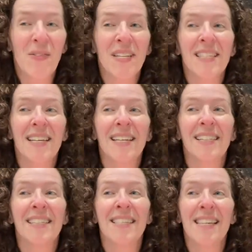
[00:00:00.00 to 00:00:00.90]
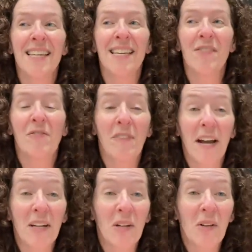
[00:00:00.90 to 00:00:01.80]
this is the
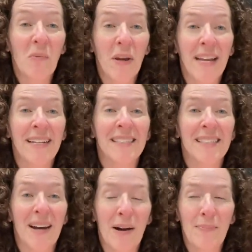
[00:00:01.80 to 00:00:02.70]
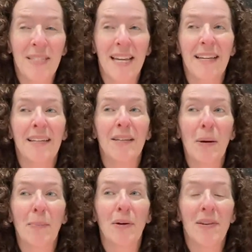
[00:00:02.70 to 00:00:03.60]
final wings update
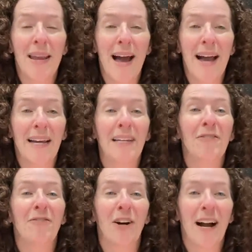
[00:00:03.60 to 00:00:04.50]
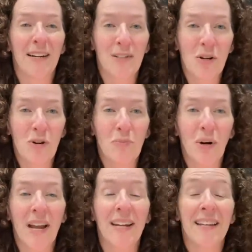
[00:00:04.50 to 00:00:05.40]
number 9 for
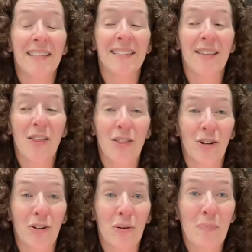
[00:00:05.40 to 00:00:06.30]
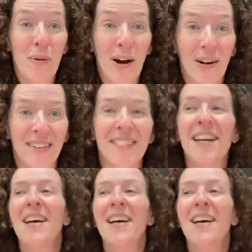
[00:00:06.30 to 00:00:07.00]
October, and it is the third part.